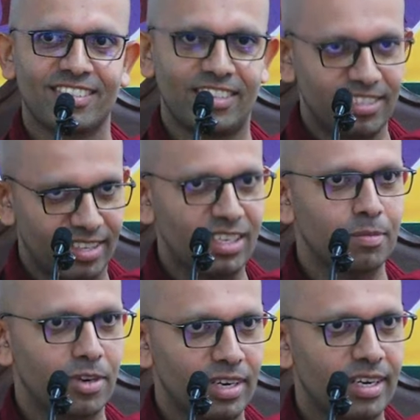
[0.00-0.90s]
Just think
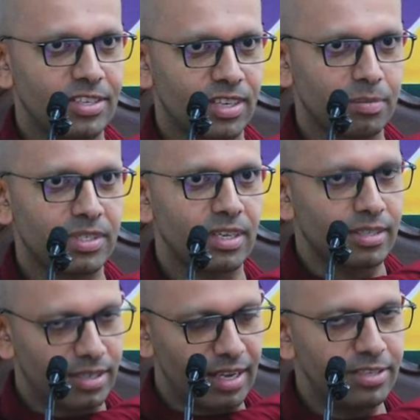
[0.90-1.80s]
about it, ladies and gentlemen.
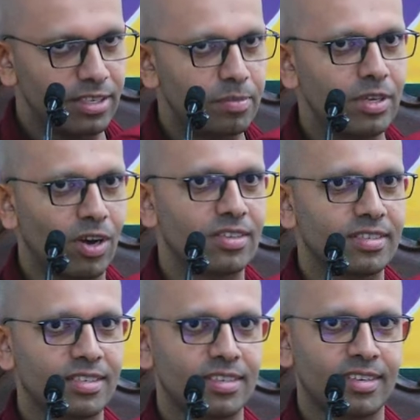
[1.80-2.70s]
Just, let's just be
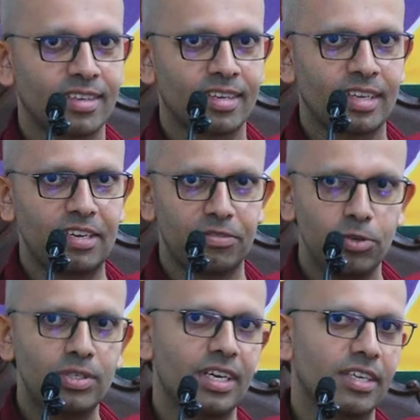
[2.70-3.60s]
honest. If
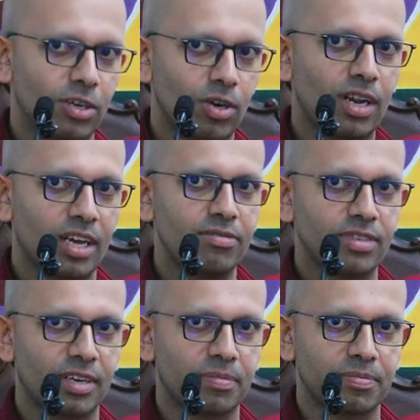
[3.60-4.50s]
you take your
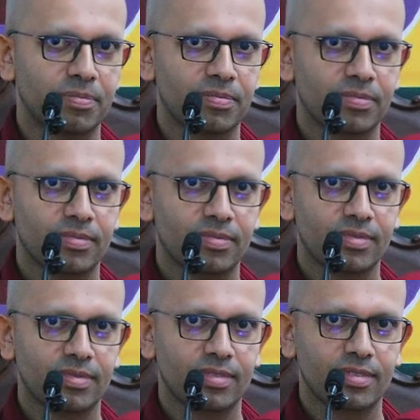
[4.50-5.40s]
lifetime,
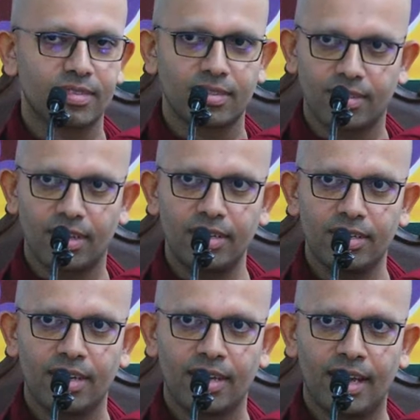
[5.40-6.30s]
right,
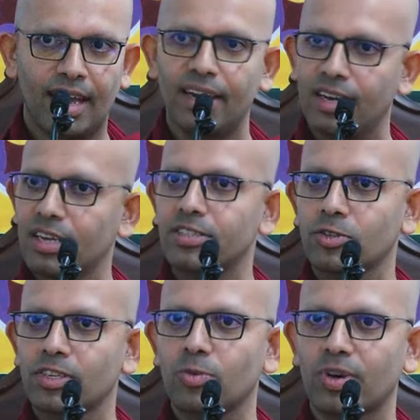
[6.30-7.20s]
and I ask
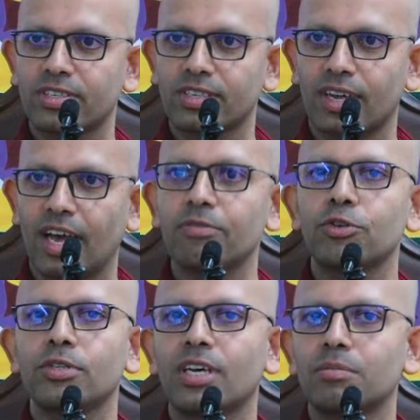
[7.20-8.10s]
you this question Have
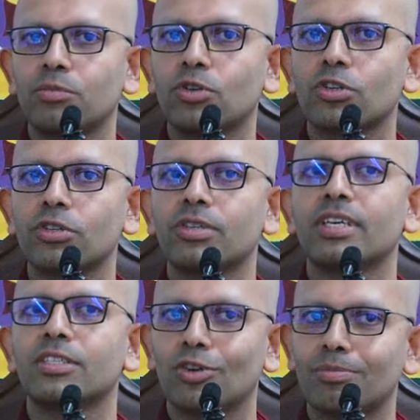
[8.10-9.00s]
you done more good
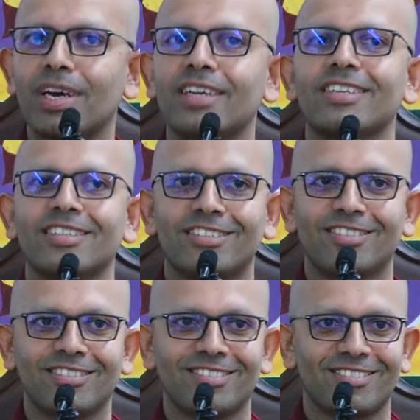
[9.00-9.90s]
deeds or bad
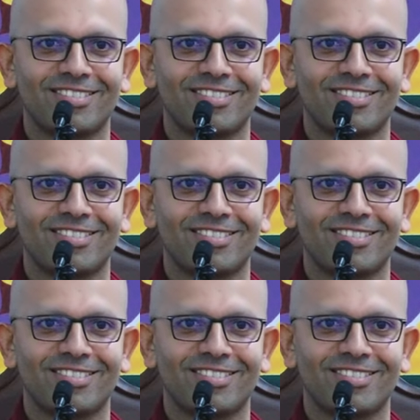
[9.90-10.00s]
deeds?